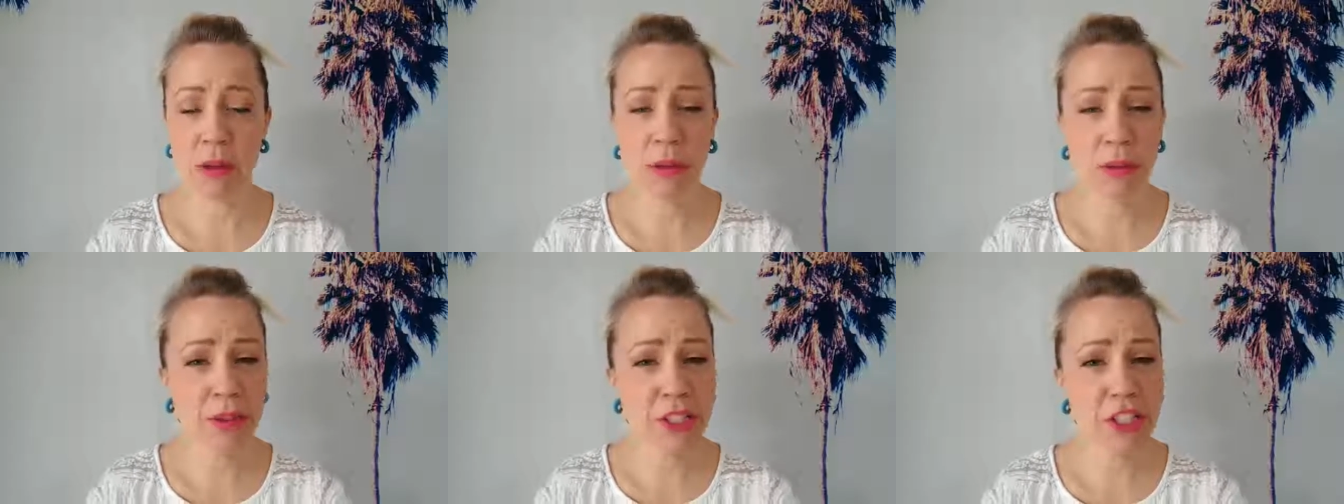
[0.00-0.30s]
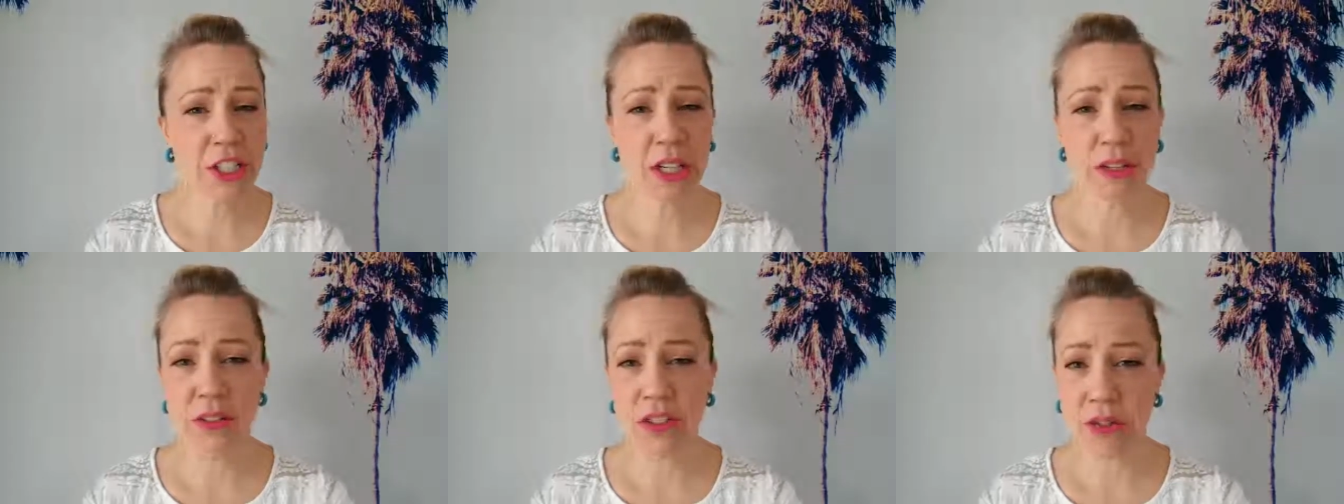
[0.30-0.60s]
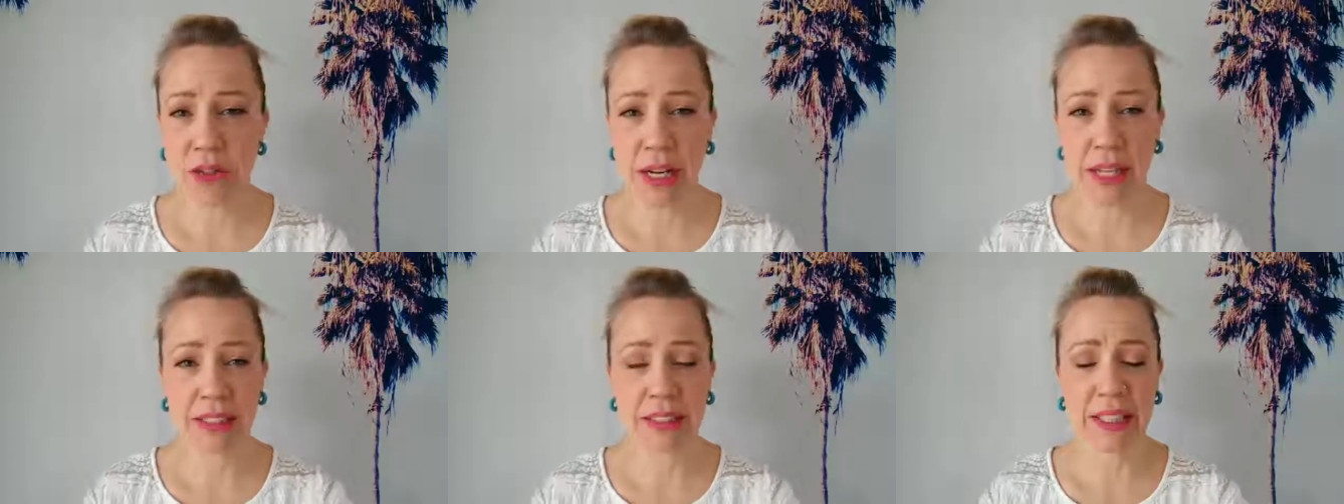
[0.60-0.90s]
or reach out
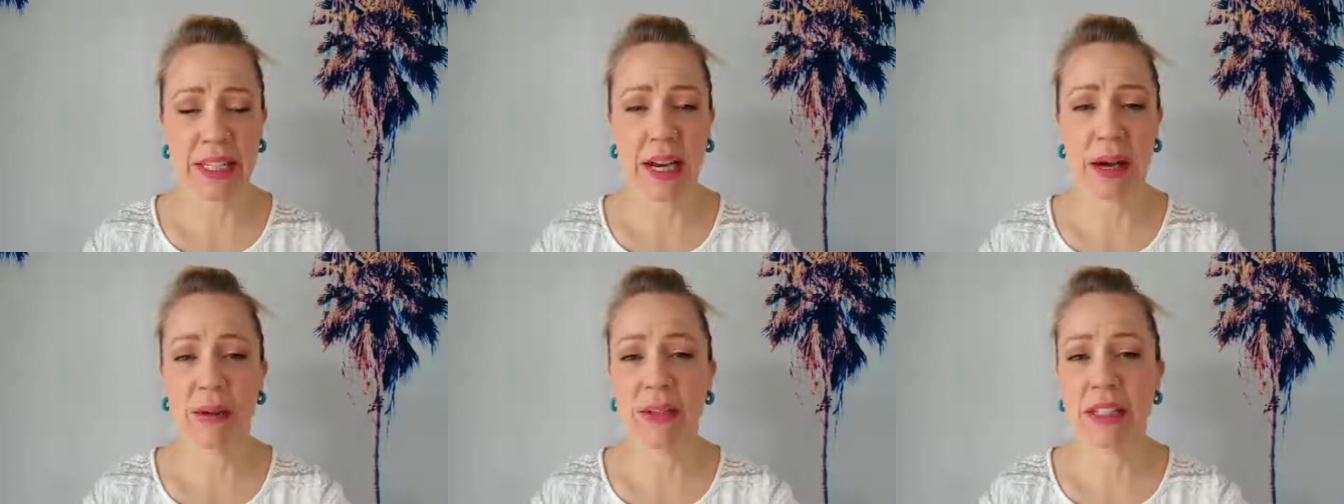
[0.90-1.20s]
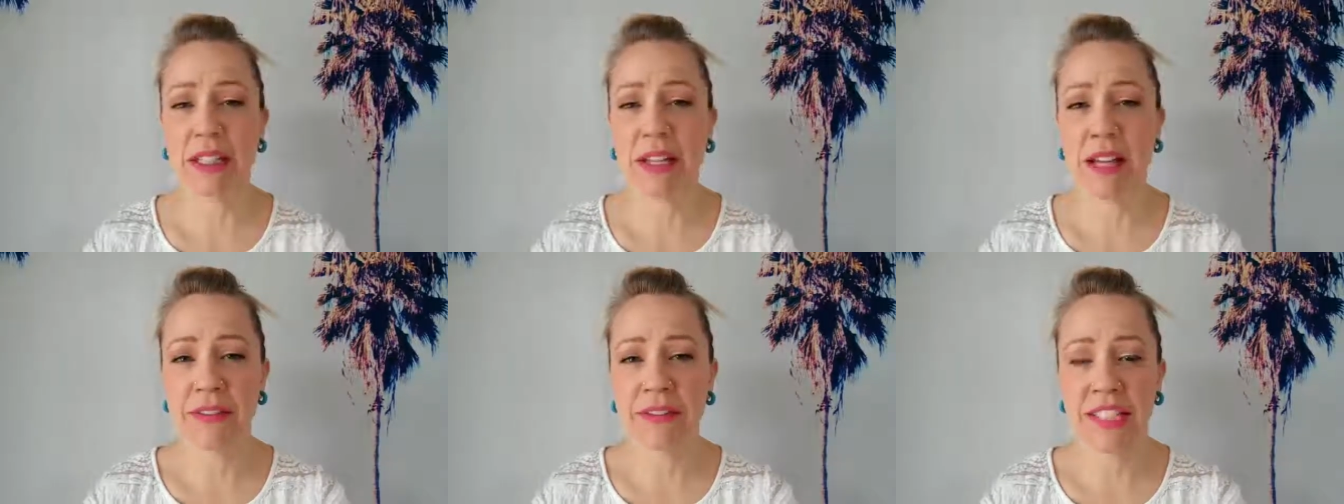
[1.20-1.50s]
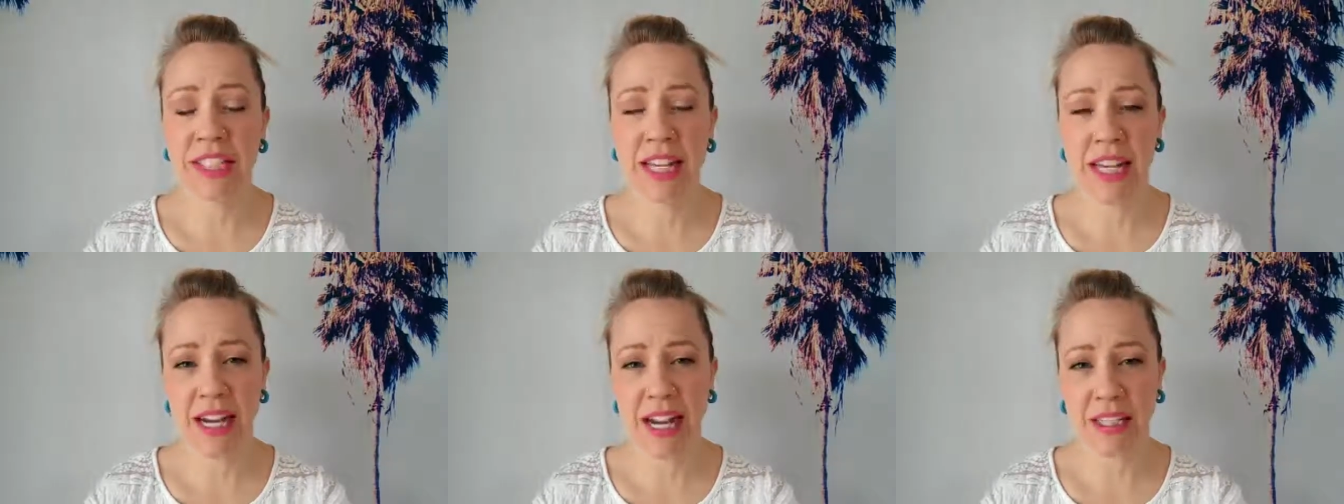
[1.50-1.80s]
directly. I would love
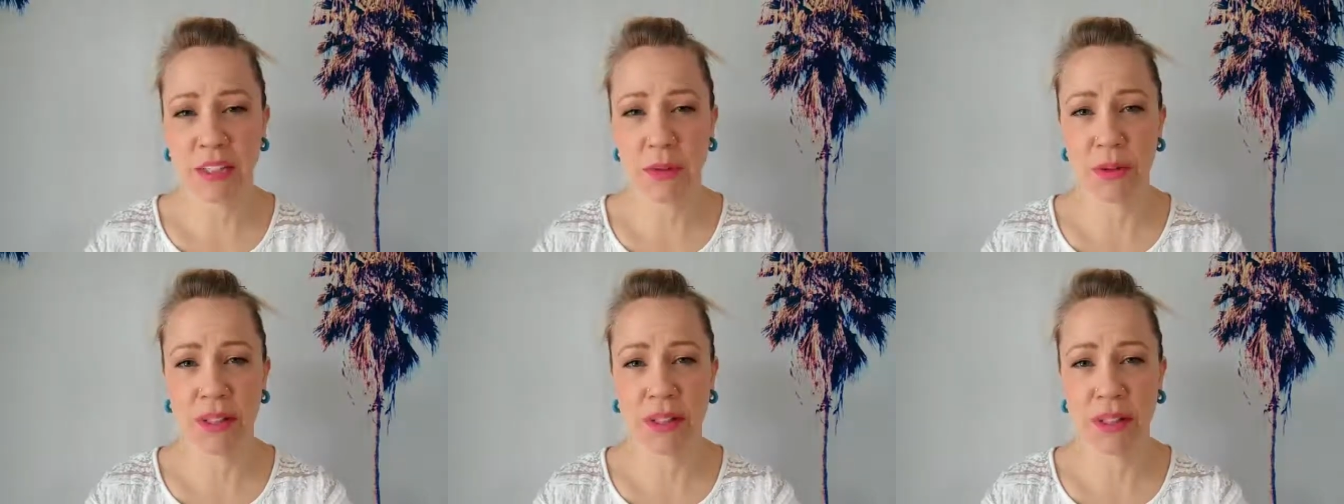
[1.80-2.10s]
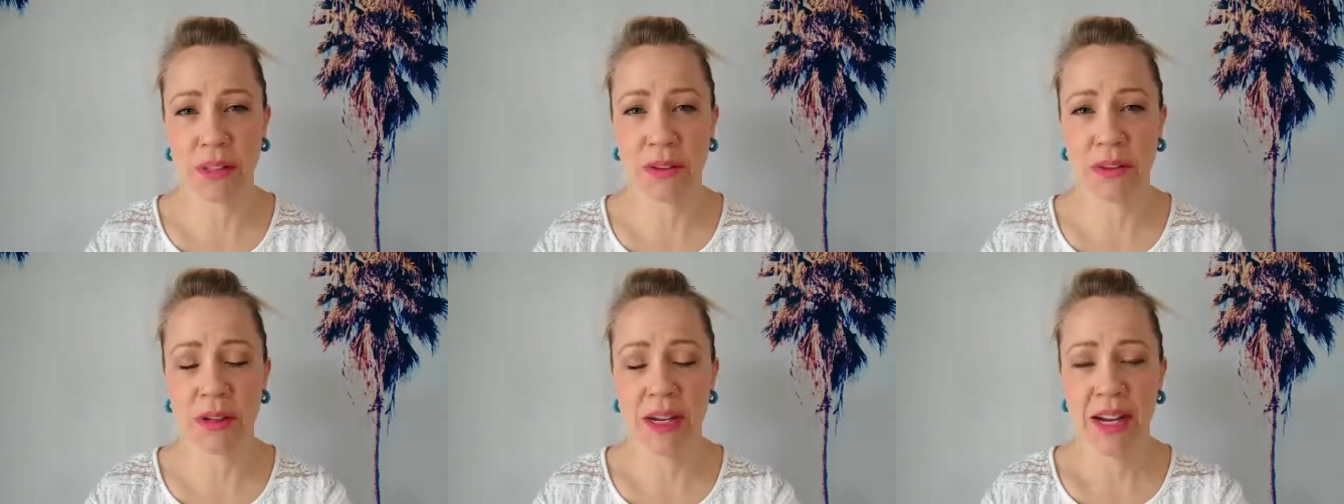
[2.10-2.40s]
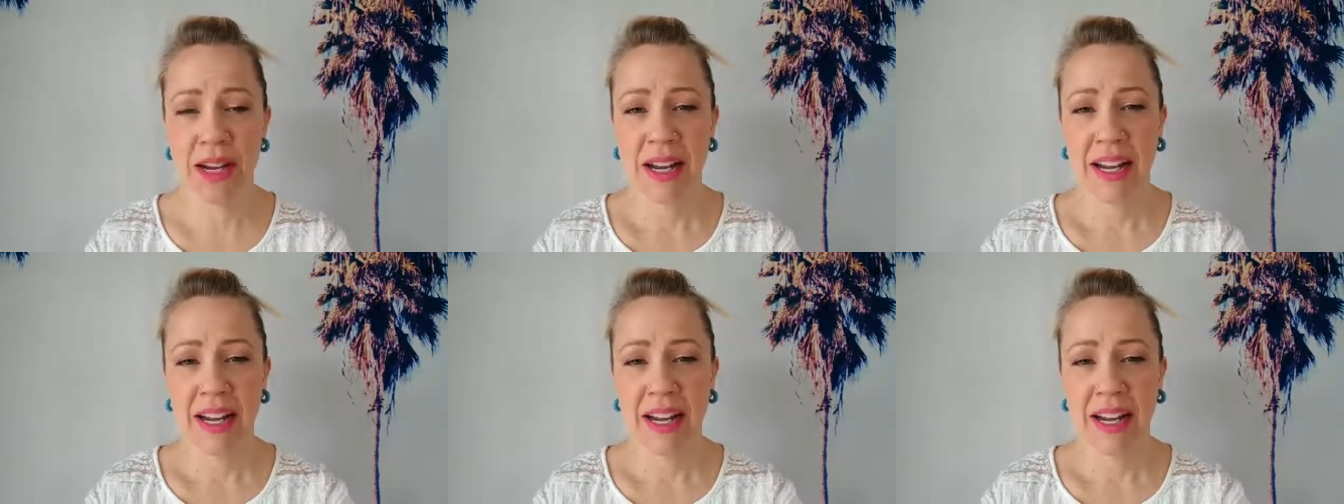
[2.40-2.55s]
to connect with you